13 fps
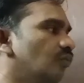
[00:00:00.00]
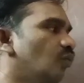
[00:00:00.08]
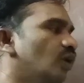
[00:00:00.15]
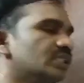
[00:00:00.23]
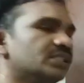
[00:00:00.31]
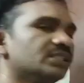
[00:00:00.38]

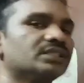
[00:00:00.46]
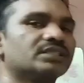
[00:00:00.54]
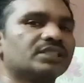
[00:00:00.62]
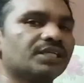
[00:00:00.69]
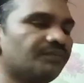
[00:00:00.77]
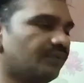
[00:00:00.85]

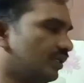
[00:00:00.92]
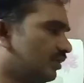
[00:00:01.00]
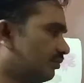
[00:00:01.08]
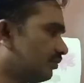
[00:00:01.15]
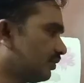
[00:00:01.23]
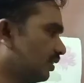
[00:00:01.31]
watching TV.
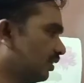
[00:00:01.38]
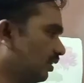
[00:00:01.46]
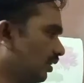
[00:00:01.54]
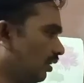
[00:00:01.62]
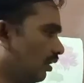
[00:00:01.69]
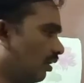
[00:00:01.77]

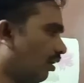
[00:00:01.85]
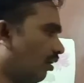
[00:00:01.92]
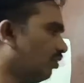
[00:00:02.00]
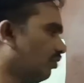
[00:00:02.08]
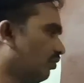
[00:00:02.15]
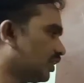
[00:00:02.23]
Rahul